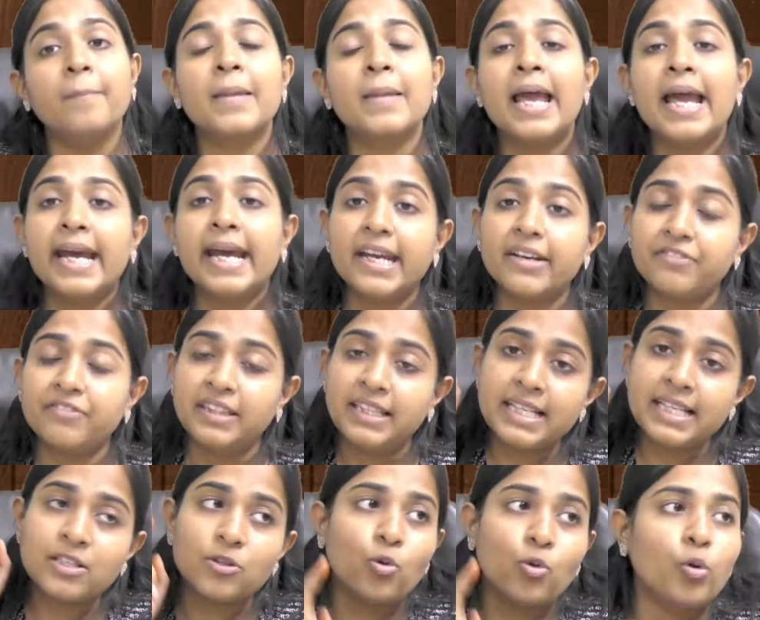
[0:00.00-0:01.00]
If these
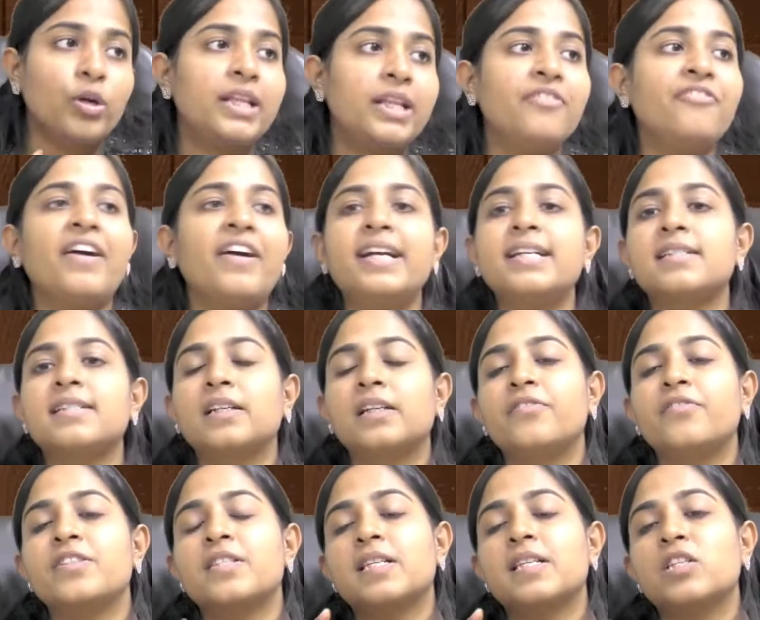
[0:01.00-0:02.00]
notified
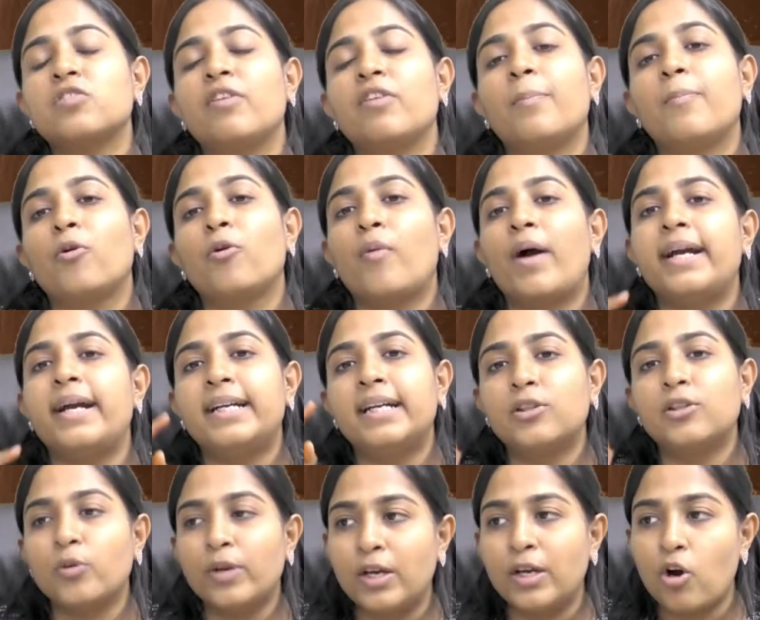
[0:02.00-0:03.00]
services were provided through
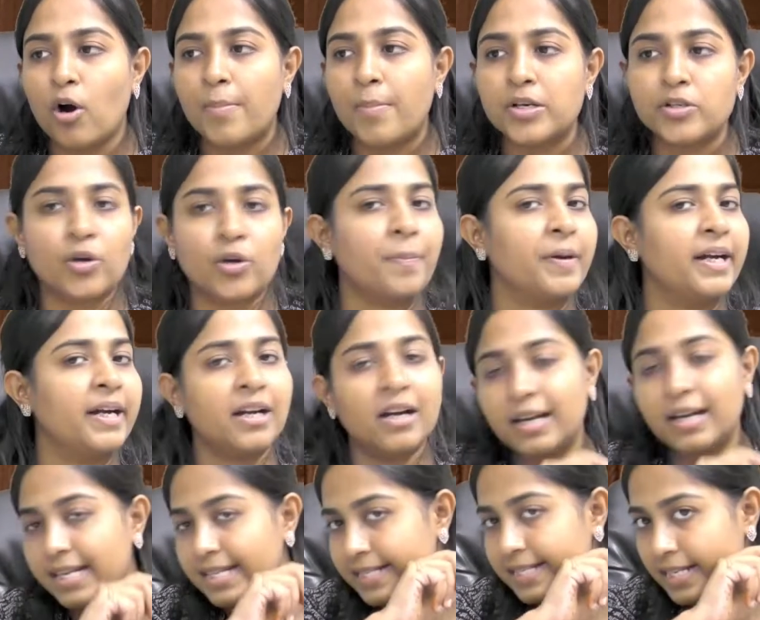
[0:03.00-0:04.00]
e-commerce operator,
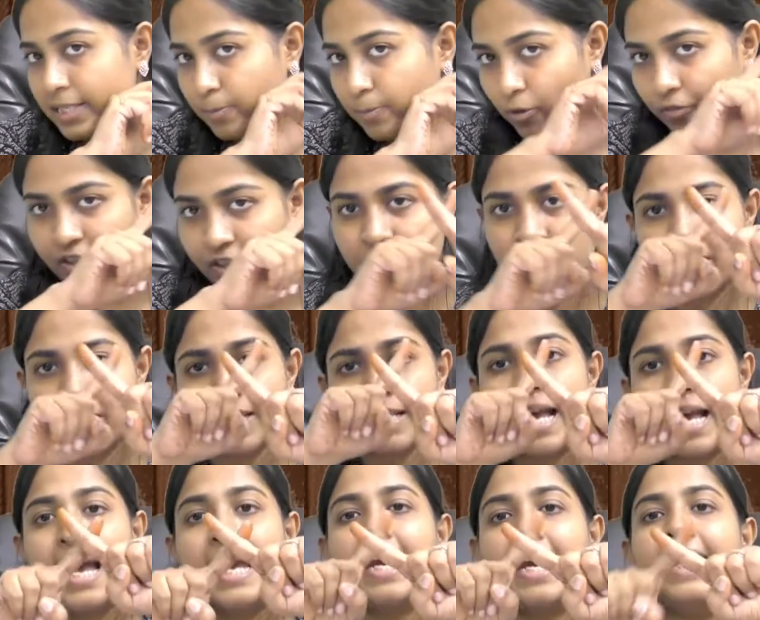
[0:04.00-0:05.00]
TCS provisions
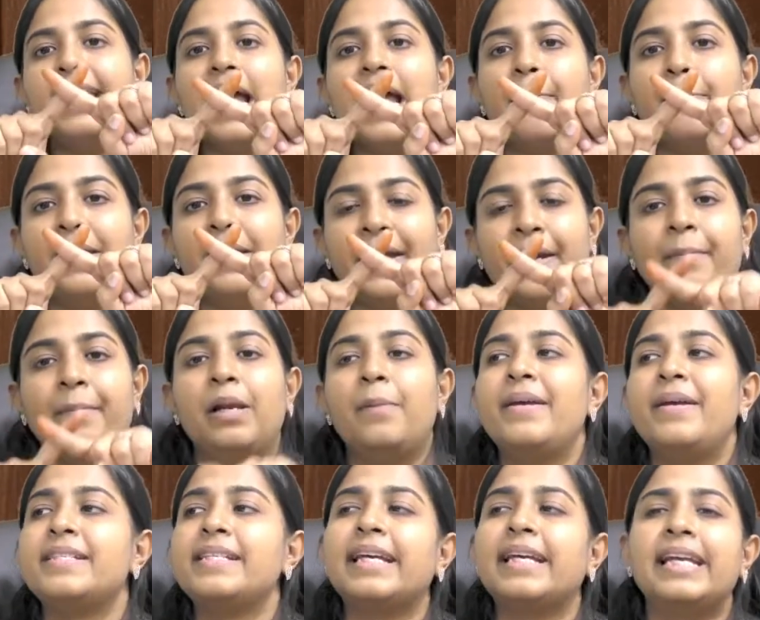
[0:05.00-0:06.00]
inapplicable.
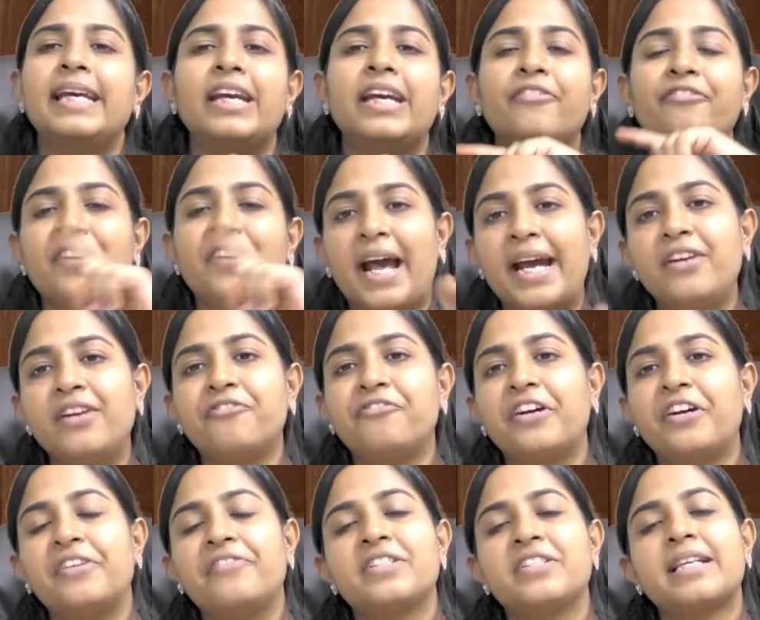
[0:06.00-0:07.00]
Basically, if 9.5
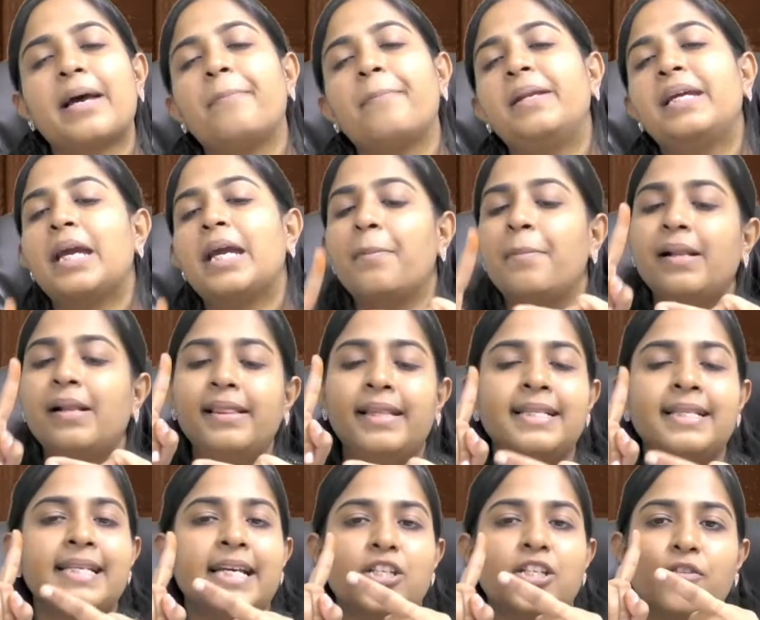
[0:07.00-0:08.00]
is applicable, then
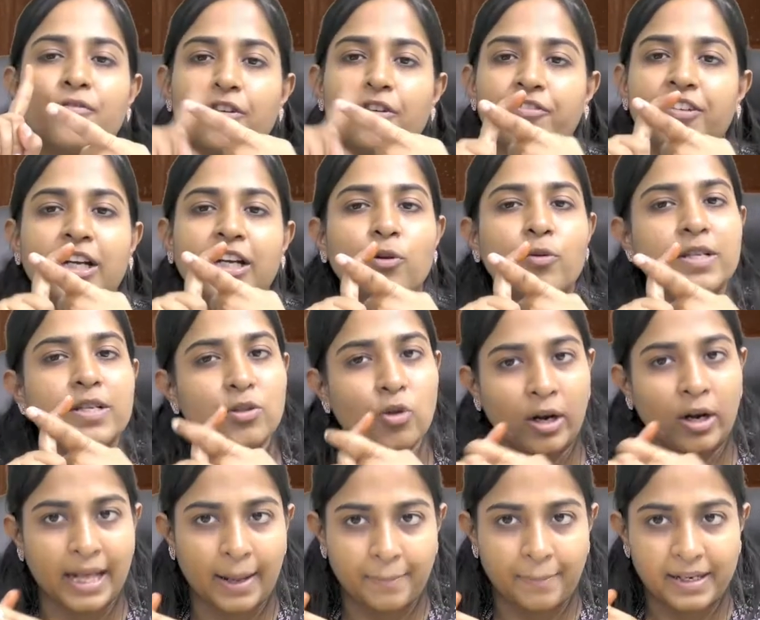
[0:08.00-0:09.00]
section 52 is not
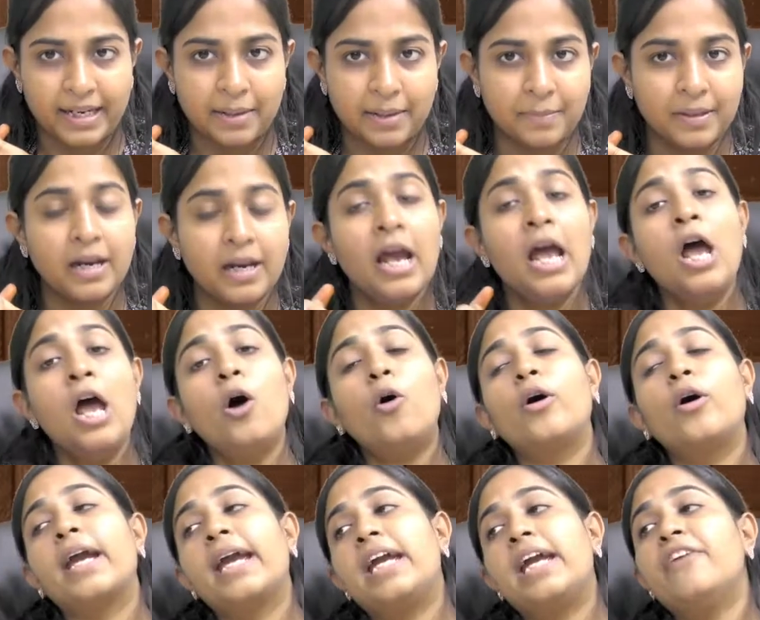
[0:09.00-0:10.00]
applicable. Okay,
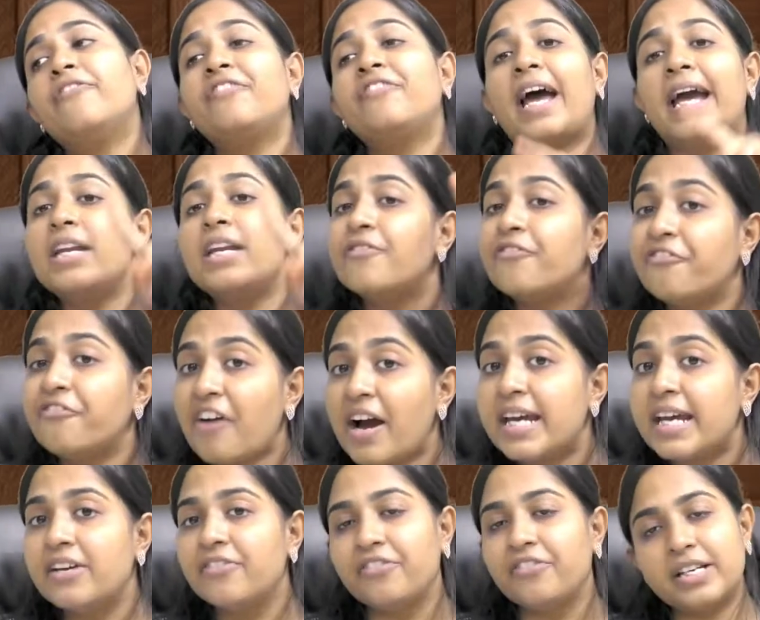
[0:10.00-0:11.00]
if
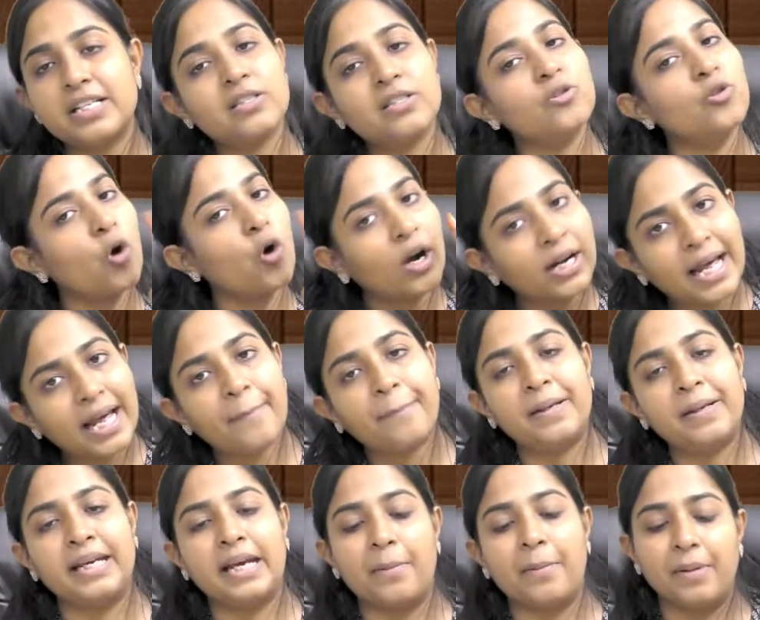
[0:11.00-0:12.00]
9.5 is not
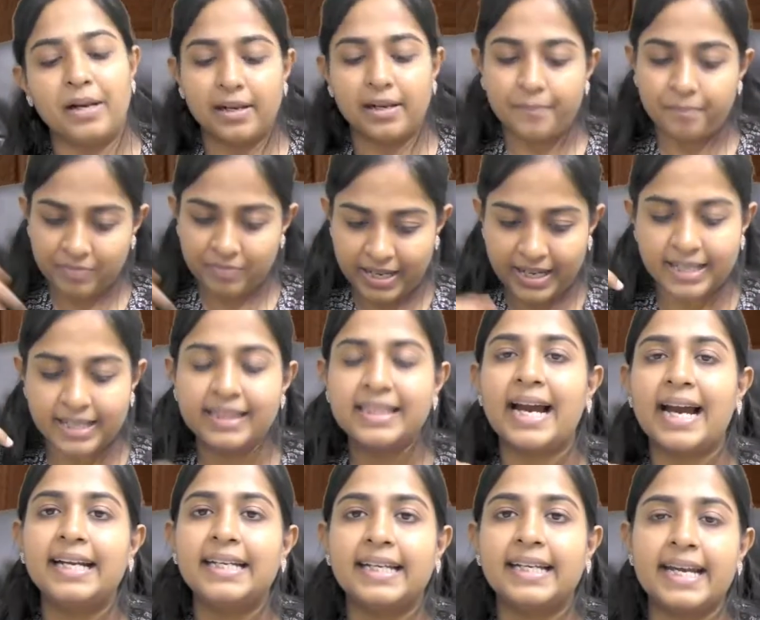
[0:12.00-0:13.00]
applicable, then in
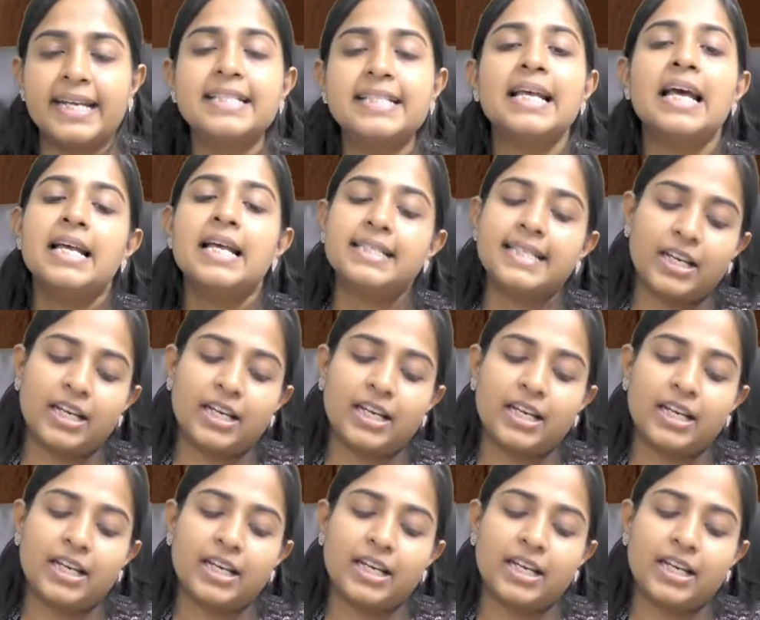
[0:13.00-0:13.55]
that case, section